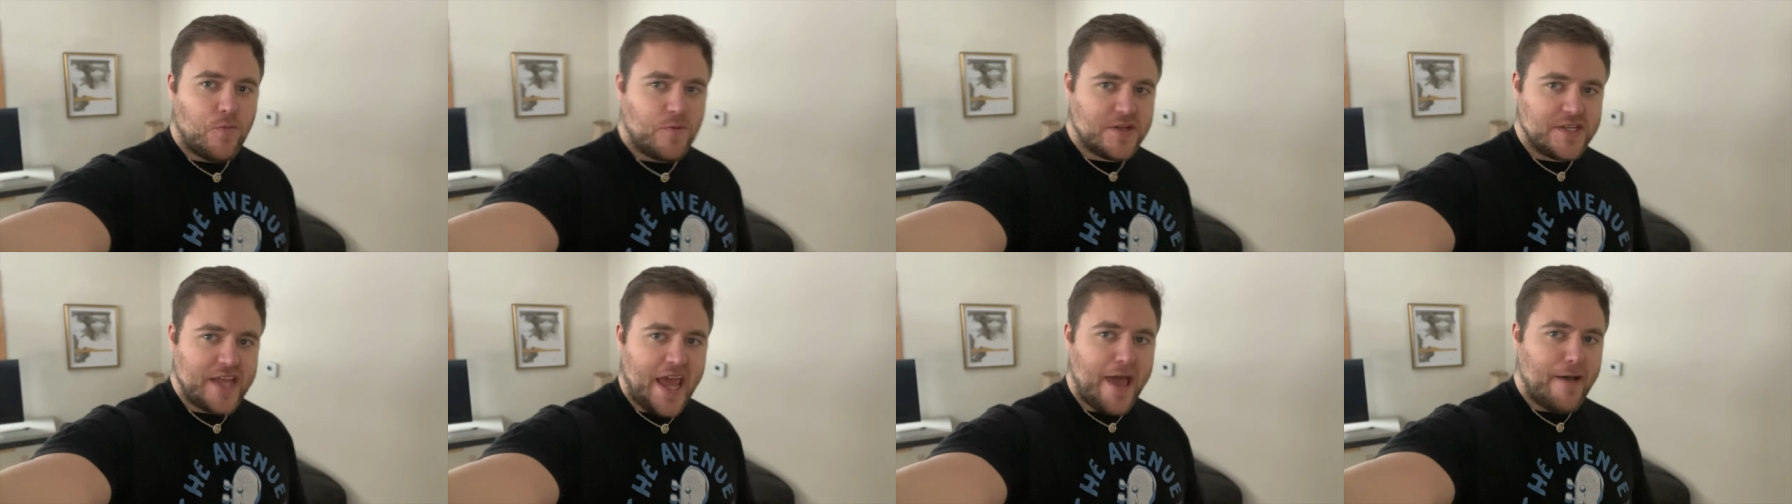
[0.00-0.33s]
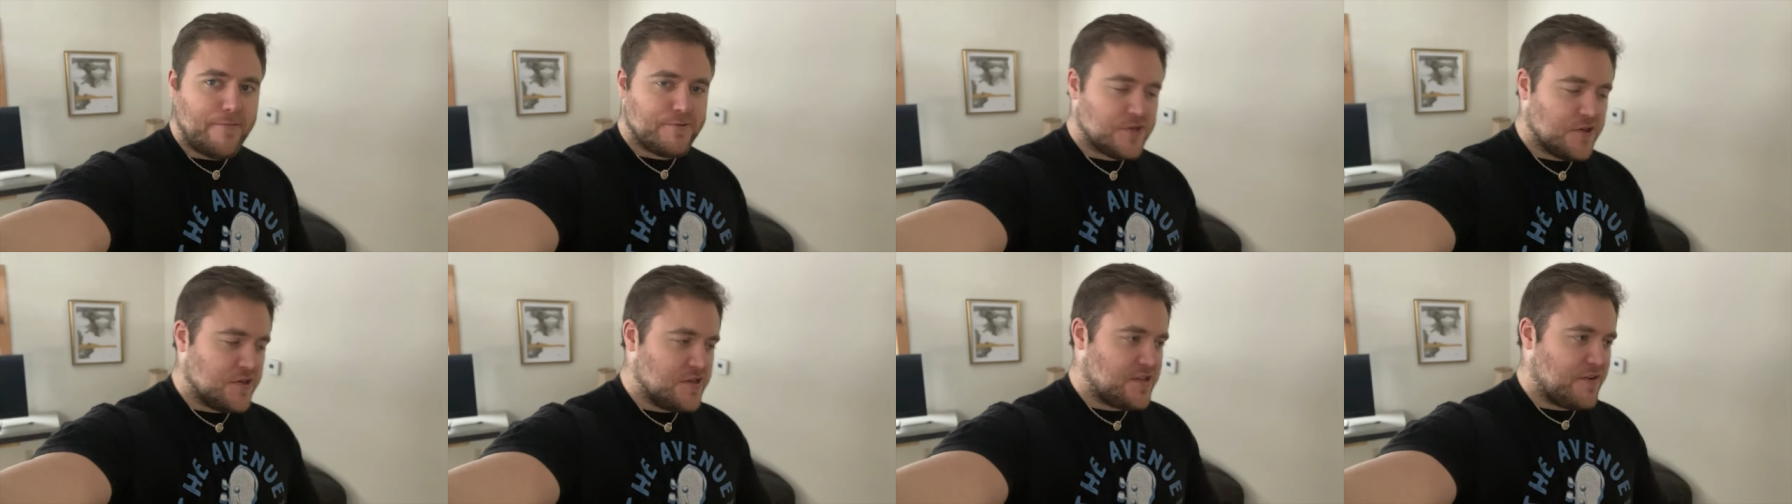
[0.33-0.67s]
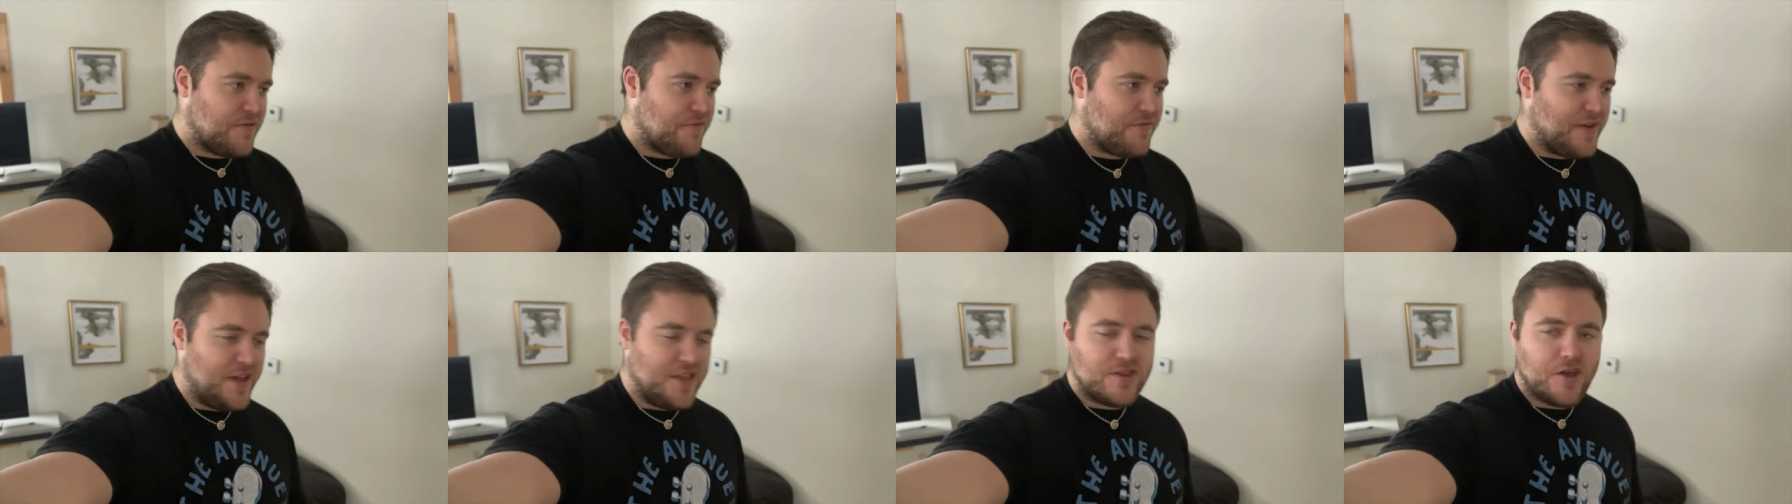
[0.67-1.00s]
would absolutely
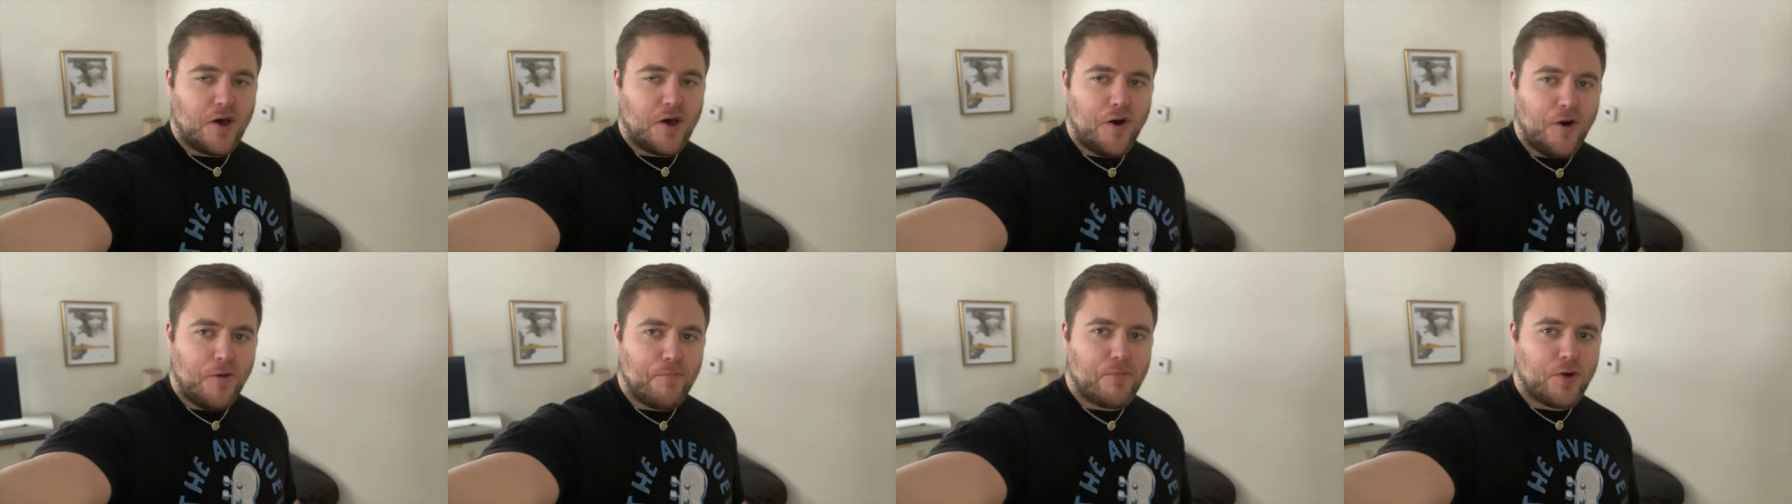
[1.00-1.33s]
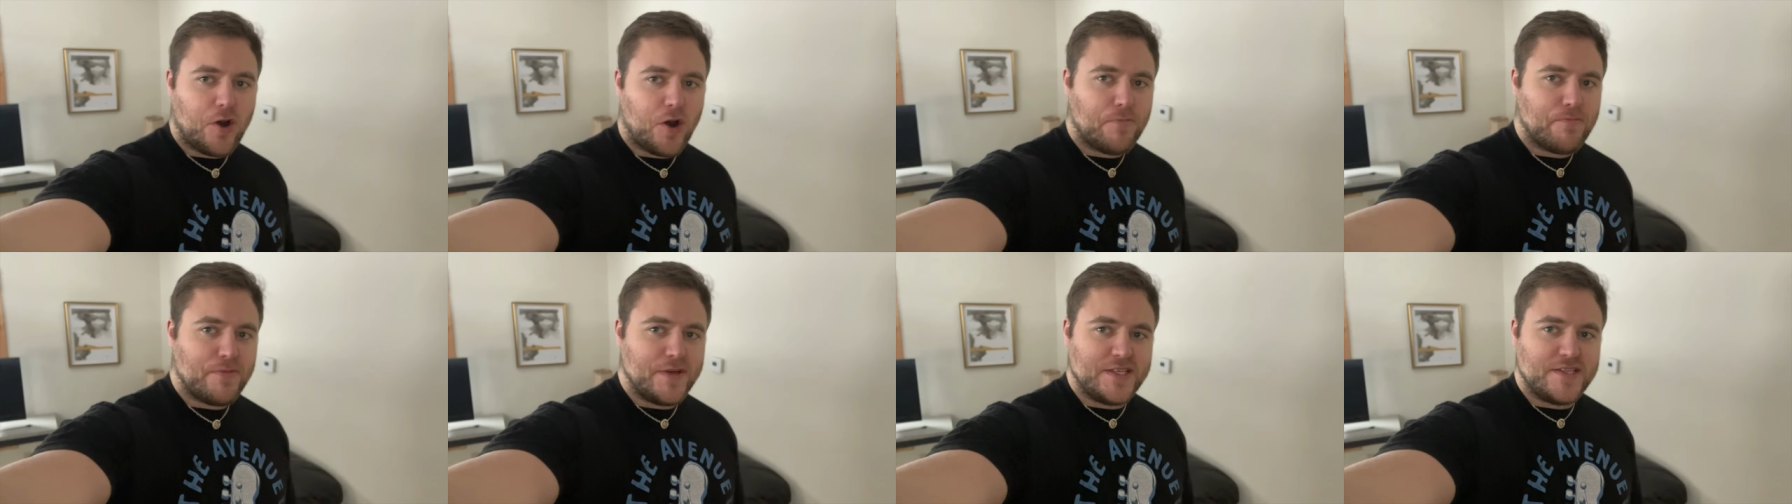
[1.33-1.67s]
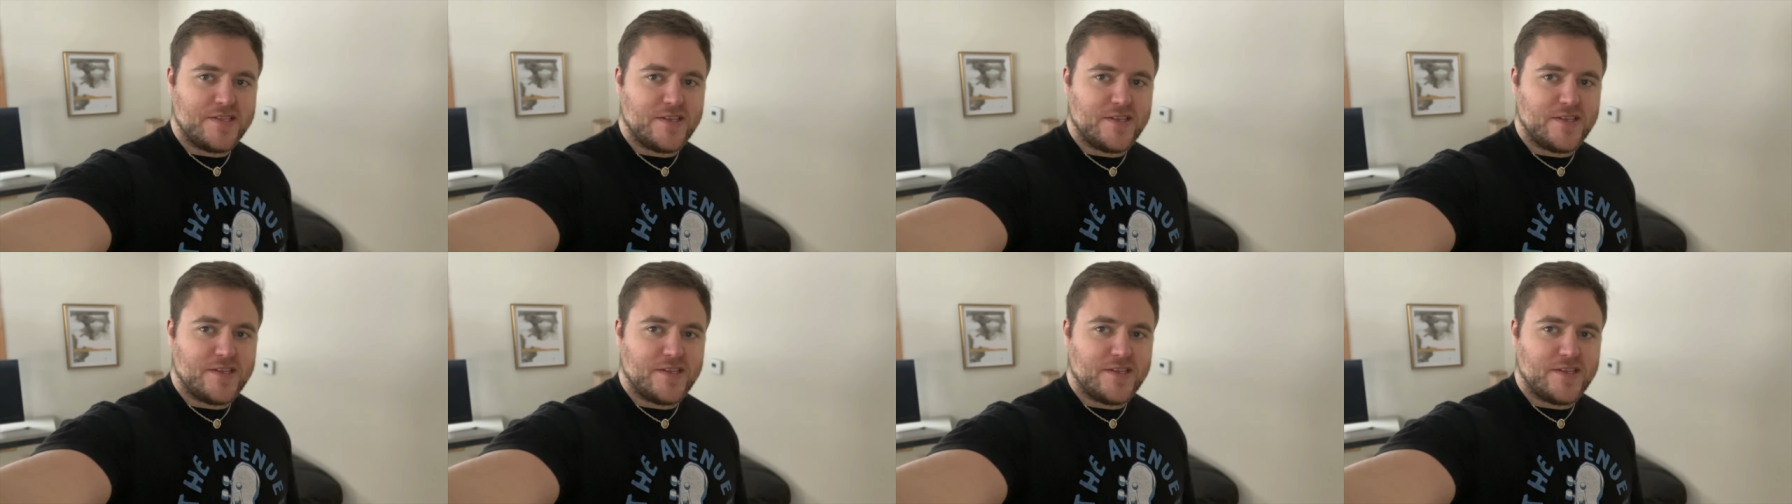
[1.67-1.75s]
defeat the whole purpose.